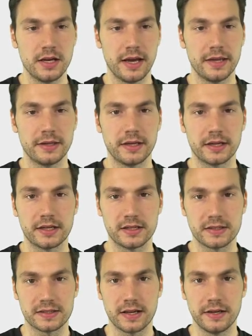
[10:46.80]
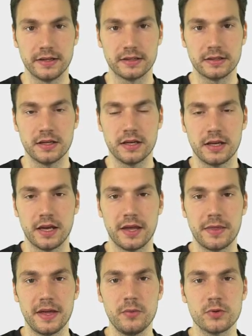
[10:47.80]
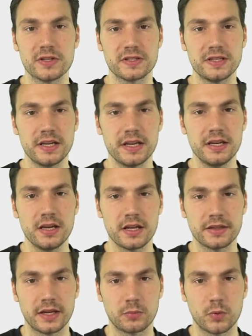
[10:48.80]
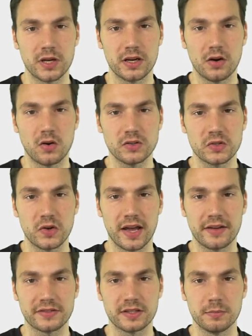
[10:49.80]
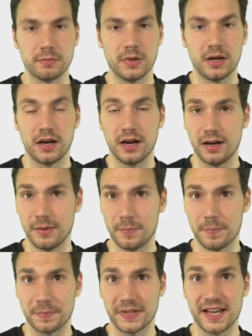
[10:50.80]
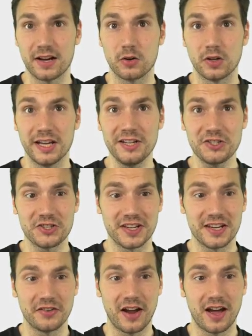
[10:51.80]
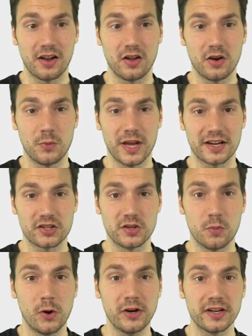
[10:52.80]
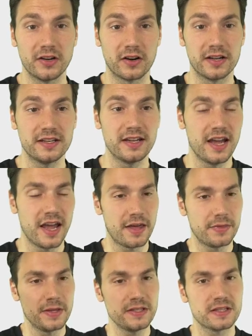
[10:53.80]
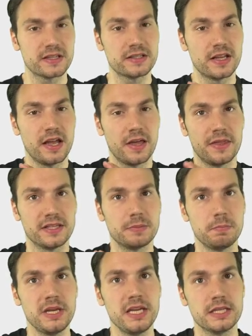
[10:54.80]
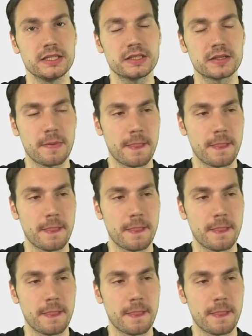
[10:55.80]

and then I can assign it. And then we see that we also have some calculation here, how long we're actually working on it. And this means